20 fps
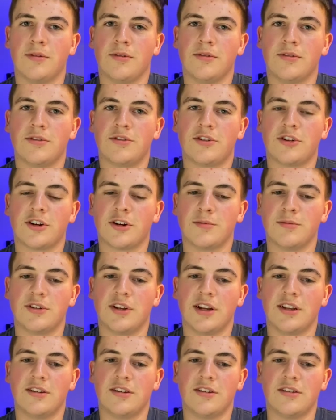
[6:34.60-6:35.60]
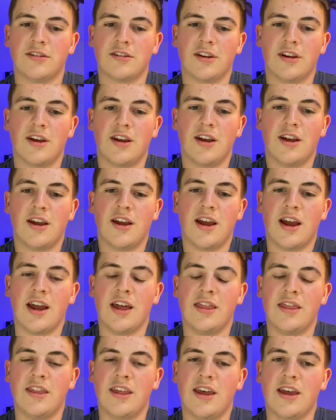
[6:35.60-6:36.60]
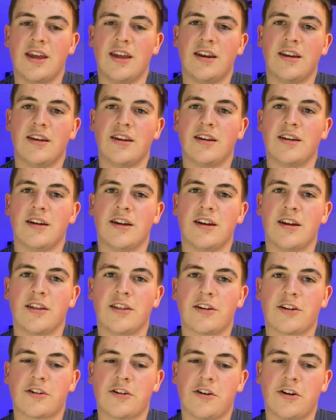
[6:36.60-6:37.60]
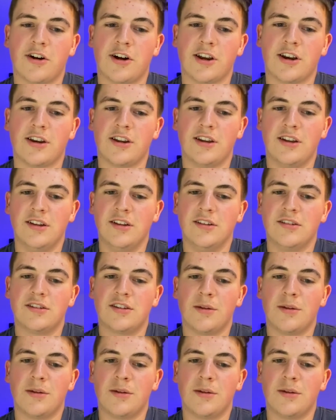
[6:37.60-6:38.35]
circumstances. And then another con is,